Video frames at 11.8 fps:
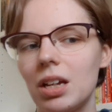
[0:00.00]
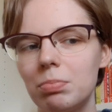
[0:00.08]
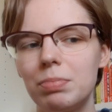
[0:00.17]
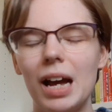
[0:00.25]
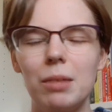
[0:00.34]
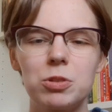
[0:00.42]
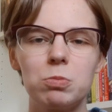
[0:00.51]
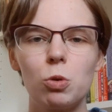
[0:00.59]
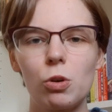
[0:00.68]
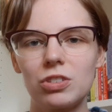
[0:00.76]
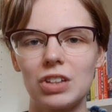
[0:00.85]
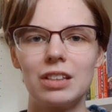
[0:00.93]
perhaps
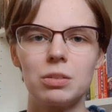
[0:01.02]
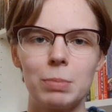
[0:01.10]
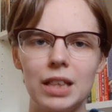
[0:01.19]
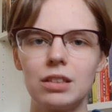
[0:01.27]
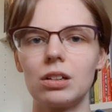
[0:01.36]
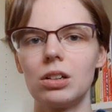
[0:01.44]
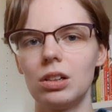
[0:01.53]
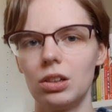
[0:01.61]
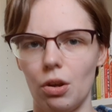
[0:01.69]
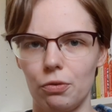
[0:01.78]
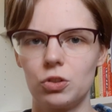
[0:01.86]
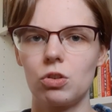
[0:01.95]
more sentimental
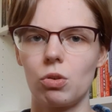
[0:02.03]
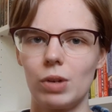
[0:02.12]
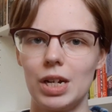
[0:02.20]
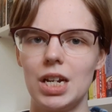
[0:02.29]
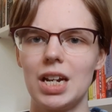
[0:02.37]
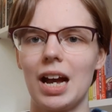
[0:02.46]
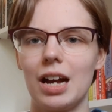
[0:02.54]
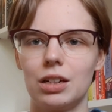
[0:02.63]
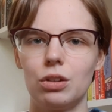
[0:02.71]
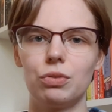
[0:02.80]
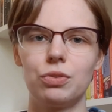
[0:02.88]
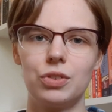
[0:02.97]
love story kind
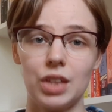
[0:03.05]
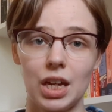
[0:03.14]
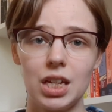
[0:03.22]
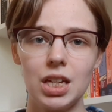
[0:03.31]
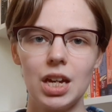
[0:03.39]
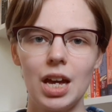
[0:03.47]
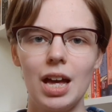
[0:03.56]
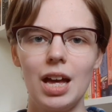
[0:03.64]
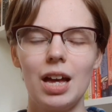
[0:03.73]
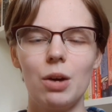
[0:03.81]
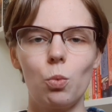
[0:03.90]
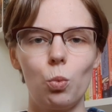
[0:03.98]
of thing
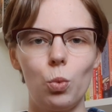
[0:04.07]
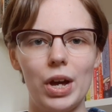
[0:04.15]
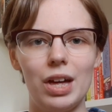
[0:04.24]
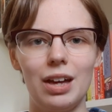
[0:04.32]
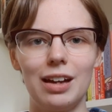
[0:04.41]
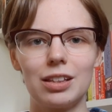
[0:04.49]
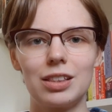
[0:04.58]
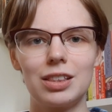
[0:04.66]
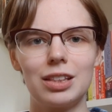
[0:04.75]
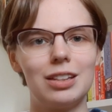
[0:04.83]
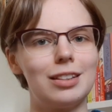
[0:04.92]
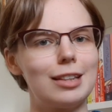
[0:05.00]
with
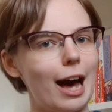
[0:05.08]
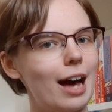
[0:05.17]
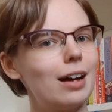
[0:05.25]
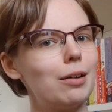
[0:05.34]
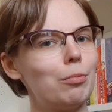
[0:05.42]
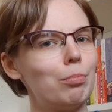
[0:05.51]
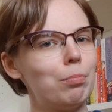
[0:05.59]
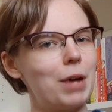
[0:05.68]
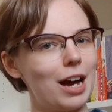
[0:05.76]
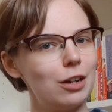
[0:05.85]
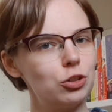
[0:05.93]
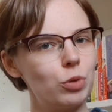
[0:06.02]
that
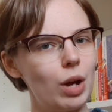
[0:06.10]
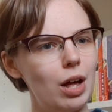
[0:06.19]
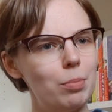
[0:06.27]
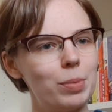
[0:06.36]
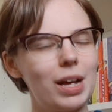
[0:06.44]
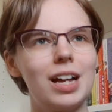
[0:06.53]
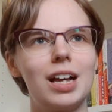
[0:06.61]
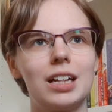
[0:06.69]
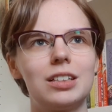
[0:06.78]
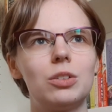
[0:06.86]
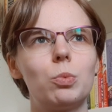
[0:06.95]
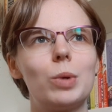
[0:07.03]
backdrop,
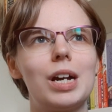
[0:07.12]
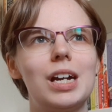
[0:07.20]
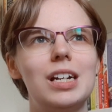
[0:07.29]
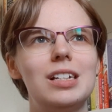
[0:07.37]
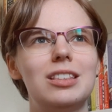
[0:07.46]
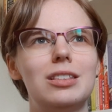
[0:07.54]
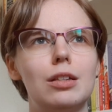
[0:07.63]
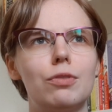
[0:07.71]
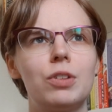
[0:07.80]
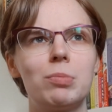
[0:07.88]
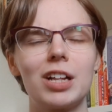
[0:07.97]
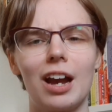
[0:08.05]
and the way the
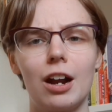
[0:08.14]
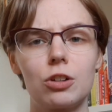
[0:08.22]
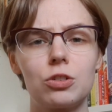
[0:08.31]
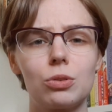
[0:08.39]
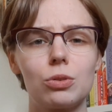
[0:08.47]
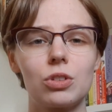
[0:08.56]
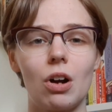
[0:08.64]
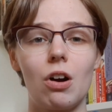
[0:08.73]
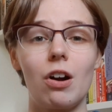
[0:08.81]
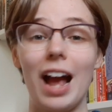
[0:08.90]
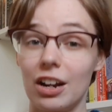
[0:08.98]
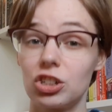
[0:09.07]
female characters
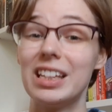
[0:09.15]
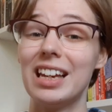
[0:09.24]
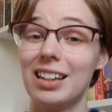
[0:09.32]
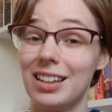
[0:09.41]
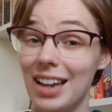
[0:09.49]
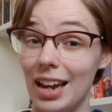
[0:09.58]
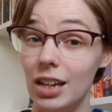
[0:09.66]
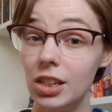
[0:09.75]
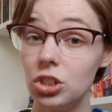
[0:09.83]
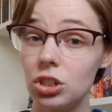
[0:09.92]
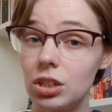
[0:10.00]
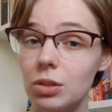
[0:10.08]
are actually
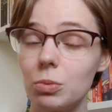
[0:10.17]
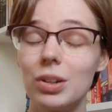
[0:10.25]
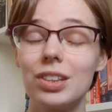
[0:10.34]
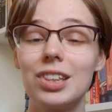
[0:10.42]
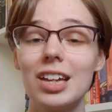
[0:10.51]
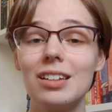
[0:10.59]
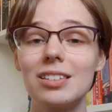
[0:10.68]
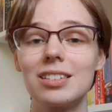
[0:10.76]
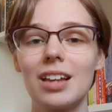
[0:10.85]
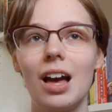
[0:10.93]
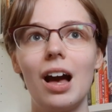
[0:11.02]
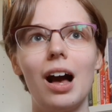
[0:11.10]
engaged with this.
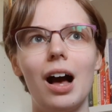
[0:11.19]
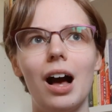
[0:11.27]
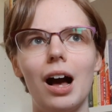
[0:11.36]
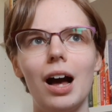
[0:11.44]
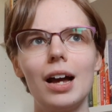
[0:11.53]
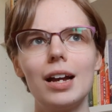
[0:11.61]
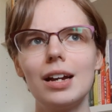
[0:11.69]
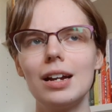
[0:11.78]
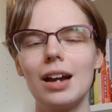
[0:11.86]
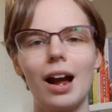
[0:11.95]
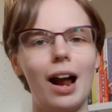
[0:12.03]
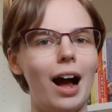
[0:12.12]

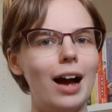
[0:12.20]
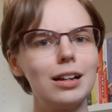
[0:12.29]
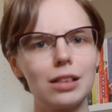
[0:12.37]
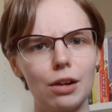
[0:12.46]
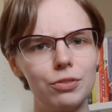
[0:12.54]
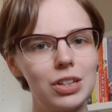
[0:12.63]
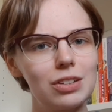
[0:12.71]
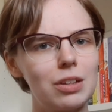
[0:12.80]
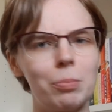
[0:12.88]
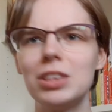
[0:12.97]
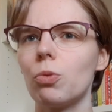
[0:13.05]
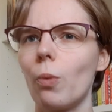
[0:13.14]
I love this. I
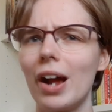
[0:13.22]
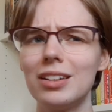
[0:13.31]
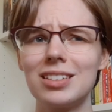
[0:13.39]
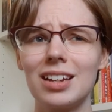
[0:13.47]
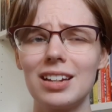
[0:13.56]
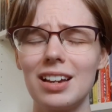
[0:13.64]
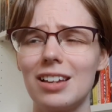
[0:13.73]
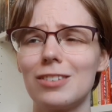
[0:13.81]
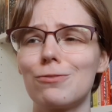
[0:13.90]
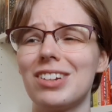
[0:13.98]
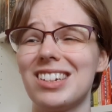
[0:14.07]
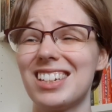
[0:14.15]
mean, the writing is
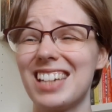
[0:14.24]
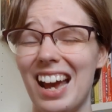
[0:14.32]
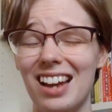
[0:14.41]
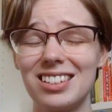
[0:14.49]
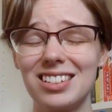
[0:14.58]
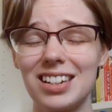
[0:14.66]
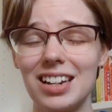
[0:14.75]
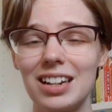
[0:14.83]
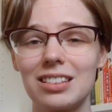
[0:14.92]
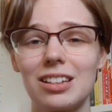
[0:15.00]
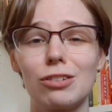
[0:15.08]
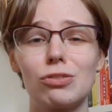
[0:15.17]

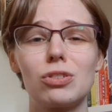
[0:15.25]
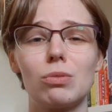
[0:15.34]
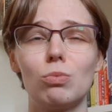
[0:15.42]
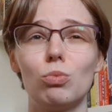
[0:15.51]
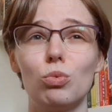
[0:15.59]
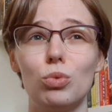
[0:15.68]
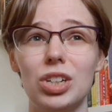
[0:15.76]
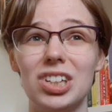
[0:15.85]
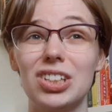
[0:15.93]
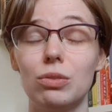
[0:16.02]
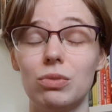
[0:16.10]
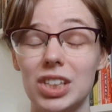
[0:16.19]
fantastic. There's some
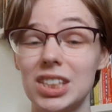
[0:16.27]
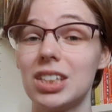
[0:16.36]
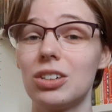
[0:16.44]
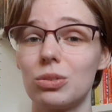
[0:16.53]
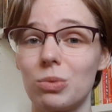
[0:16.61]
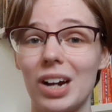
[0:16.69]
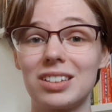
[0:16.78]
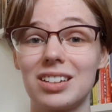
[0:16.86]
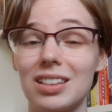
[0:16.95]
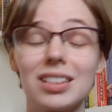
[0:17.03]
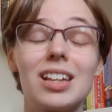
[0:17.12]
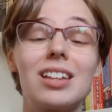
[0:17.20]
really, really good writing
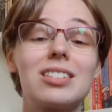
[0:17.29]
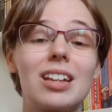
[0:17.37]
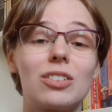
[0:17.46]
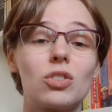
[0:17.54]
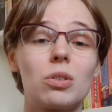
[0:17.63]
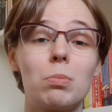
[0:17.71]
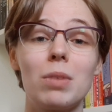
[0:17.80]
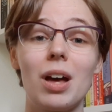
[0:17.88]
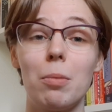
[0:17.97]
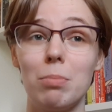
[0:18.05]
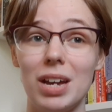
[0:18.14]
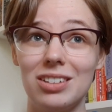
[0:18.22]
in this and some
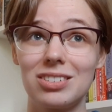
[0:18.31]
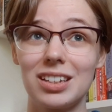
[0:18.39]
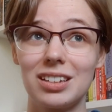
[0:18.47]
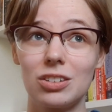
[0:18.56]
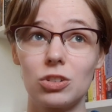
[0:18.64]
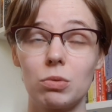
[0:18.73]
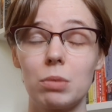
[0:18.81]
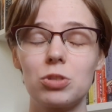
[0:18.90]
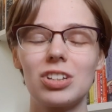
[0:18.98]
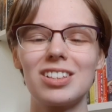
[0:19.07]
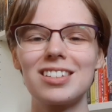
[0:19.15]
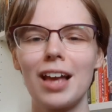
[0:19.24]
amazing
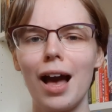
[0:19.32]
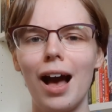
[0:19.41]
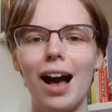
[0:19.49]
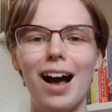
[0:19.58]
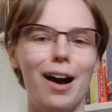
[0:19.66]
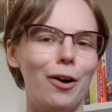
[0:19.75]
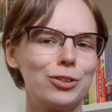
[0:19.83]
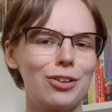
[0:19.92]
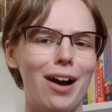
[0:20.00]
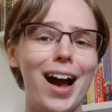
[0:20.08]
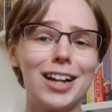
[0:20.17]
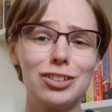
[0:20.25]
descriptions.
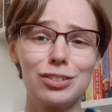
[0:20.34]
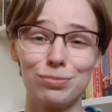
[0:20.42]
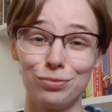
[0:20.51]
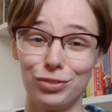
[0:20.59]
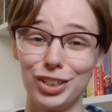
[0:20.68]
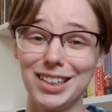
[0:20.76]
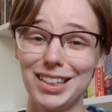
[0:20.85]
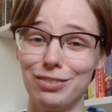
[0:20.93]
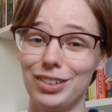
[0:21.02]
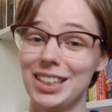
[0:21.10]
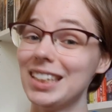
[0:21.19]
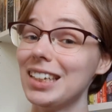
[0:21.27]
Also, I just really,
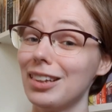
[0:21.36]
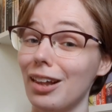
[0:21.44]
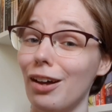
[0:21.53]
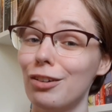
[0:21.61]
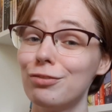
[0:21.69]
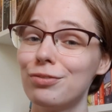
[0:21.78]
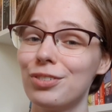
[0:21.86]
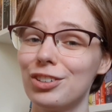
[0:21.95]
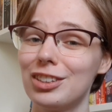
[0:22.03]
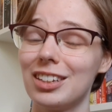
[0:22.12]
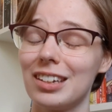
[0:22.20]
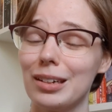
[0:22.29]
really love
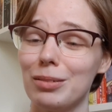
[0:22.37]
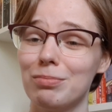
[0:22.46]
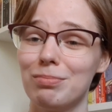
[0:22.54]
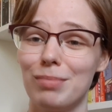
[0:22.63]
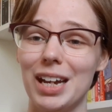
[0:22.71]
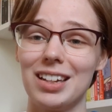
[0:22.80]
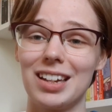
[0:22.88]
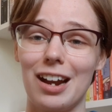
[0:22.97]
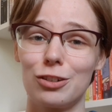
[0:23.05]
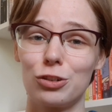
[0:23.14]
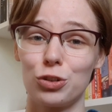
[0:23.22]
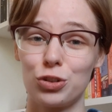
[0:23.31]
the main
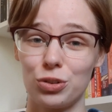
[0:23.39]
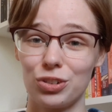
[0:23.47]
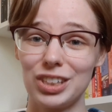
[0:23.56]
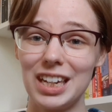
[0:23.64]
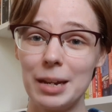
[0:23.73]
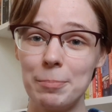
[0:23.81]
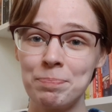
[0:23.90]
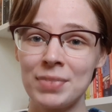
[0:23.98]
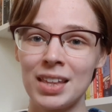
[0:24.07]
character, Shirley.